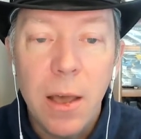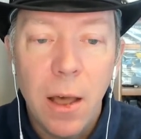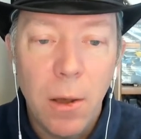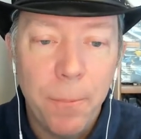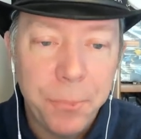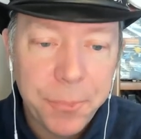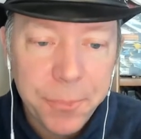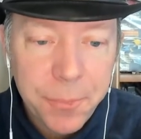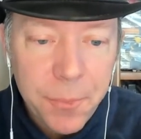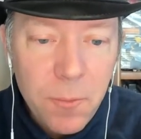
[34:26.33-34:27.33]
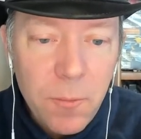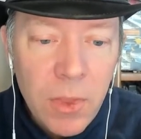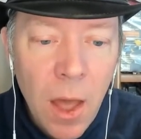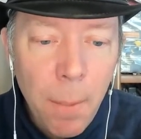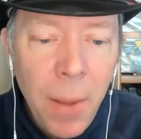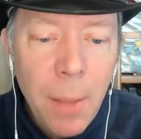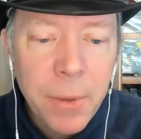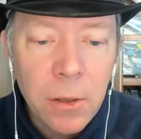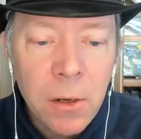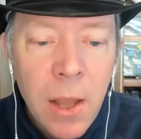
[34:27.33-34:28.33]
Um, uh,
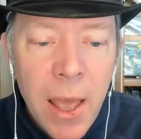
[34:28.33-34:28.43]
popular.